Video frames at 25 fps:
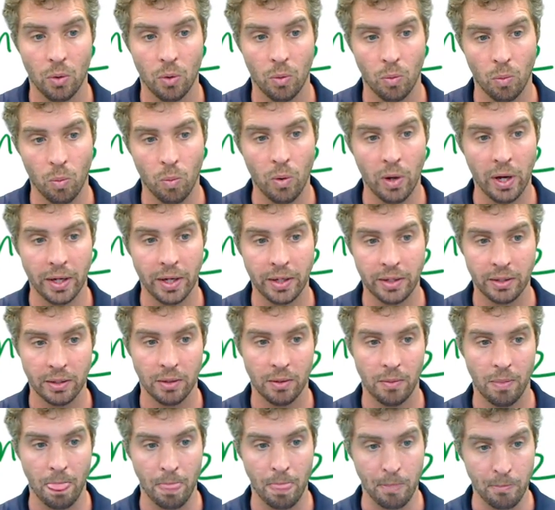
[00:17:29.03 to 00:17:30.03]
what
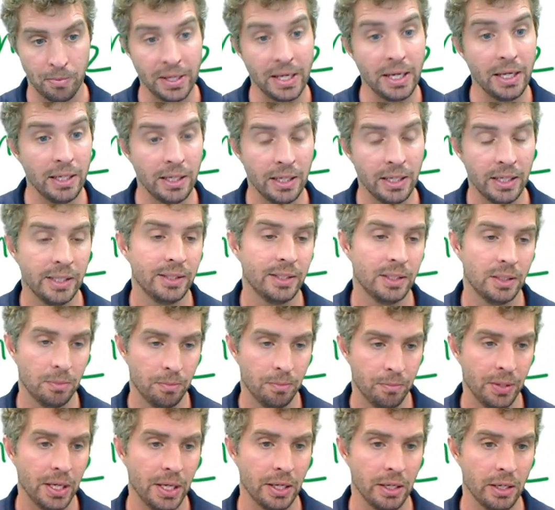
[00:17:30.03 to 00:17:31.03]
b needs to
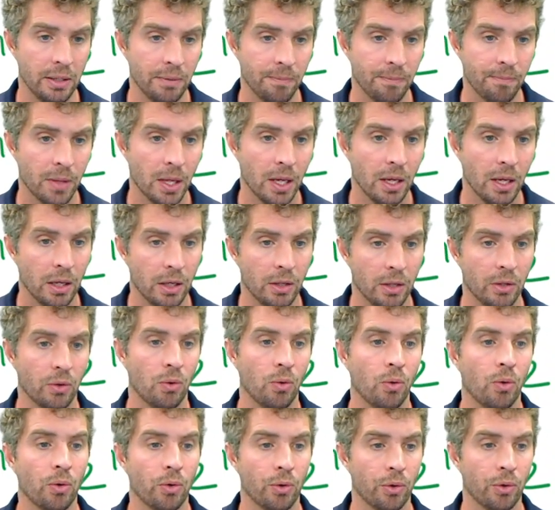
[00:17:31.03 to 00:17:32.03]
be in
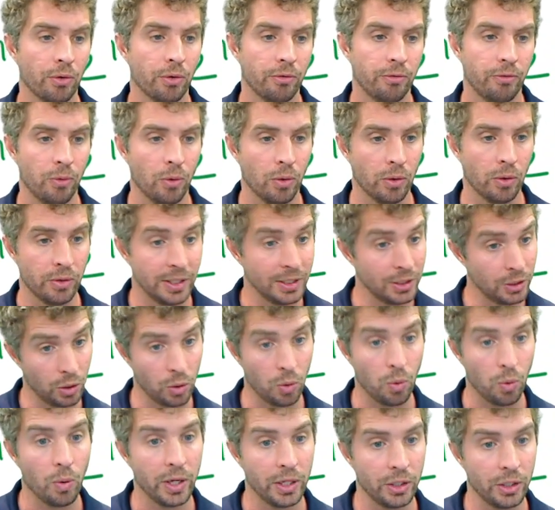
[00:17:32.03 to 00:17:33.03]
order for this
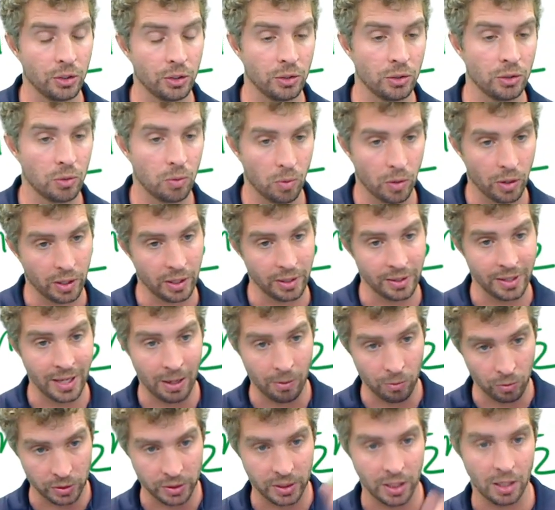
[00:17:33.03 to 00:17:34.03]
equation to work. And that
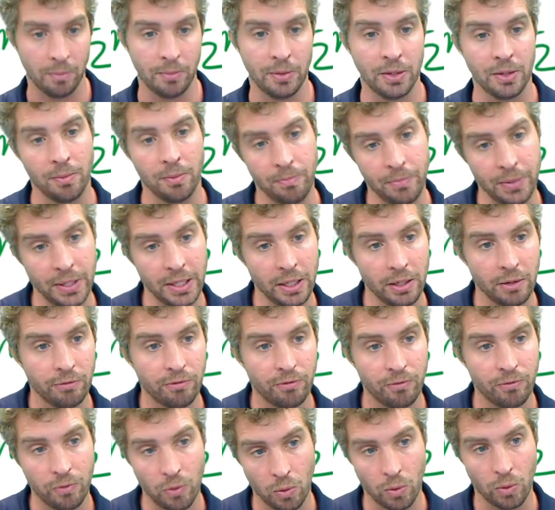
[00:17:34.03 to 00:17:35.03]
will tell me the b
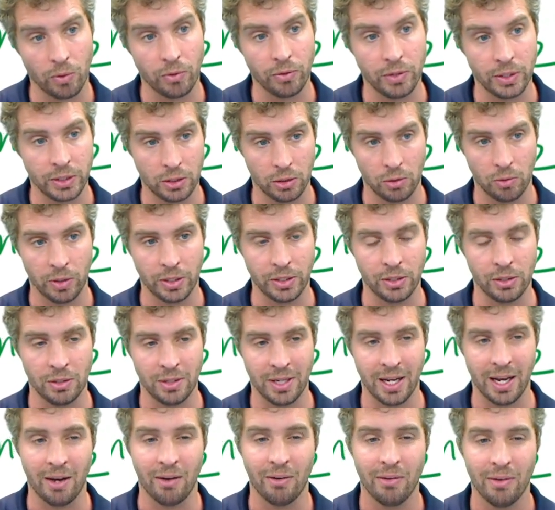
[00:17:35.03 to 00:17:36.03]
for this equation.
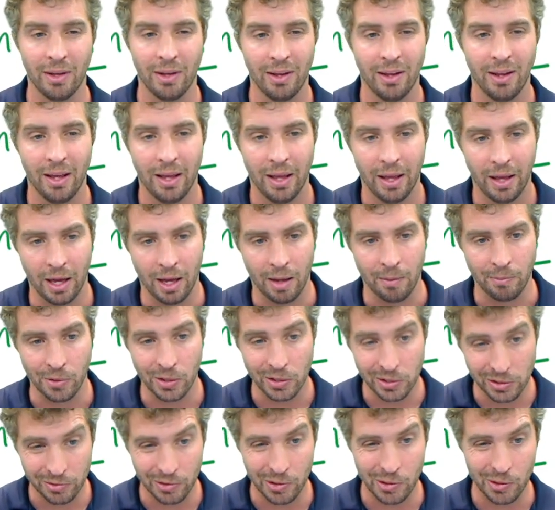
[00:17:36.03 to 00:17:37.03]
Now,
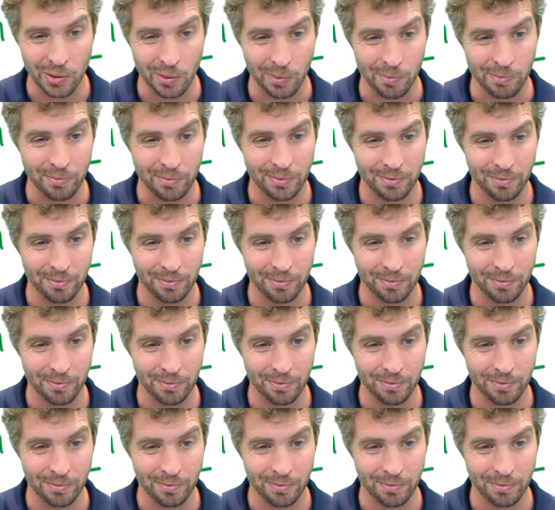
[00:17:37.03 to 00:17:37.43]
those of you who are